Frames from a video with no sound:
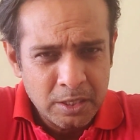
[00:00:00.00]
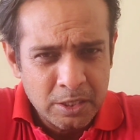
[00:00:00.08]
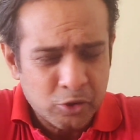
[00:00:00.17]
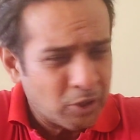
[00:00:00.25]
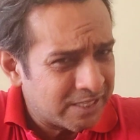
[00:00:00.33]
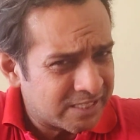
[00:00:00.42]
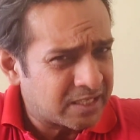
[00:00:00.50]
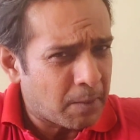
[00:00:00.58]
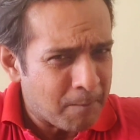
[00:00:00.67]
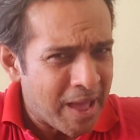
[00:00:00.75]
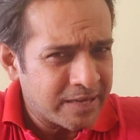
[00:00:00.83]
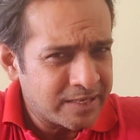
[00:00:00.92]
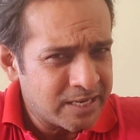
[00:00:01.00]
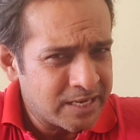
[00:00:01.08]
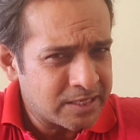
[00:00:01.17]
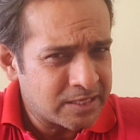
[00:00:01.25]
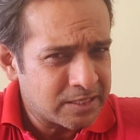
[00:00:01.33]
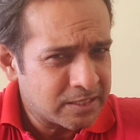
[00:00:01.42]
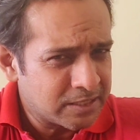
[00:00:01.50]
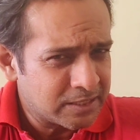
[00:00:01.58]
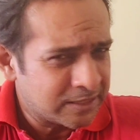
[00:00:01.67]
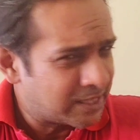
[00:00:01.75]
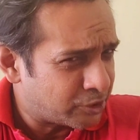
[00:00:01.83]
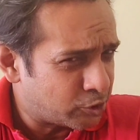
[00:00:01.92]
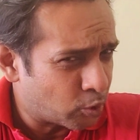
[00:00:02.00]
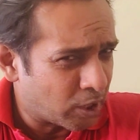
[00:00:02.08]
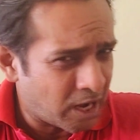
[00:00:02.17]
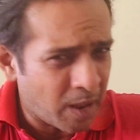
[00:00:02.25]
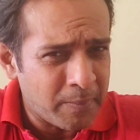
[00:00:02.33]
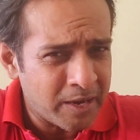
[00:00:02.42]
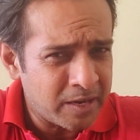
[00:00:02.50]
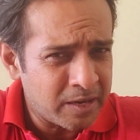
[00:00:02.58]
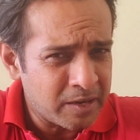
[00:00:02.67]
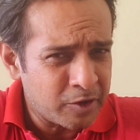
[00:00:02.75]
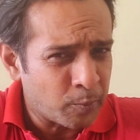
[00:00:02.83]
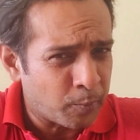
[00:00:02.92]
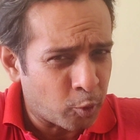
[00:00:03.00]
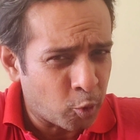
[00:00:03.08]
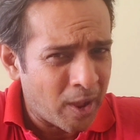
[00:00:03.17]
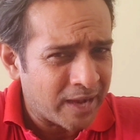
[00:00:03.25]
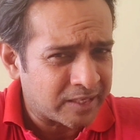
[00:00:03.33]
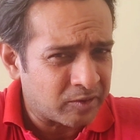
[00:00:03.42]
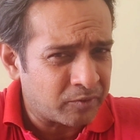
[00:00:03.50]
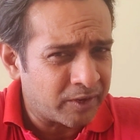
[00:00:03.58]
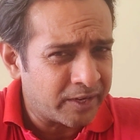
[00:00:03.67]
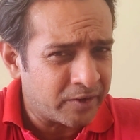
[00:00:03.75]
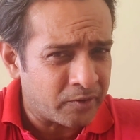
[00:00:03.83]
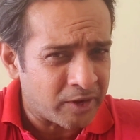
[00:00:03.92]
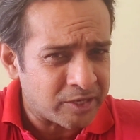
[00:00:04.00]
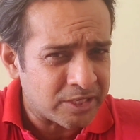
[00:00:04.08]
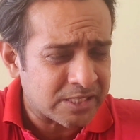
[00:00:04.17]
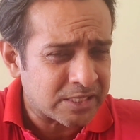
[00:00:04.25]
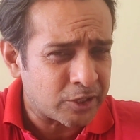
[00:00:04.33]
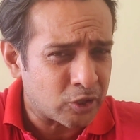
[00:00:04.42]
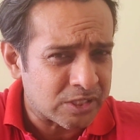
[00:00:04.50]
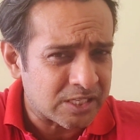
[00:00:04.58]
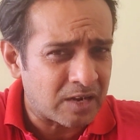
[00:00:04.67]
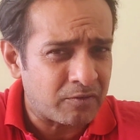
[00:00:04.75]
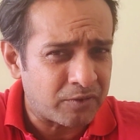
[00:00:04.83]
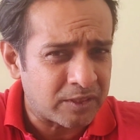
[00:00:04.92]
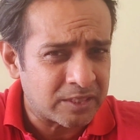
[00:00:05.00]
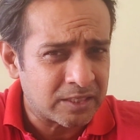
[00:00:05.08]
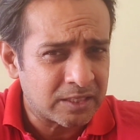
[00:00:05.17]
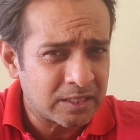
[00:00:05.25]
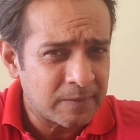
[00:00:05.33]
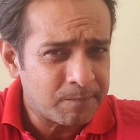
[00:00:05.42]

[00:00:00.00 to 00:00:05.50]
So is it a mandate that you come in, you proactively register yourself in the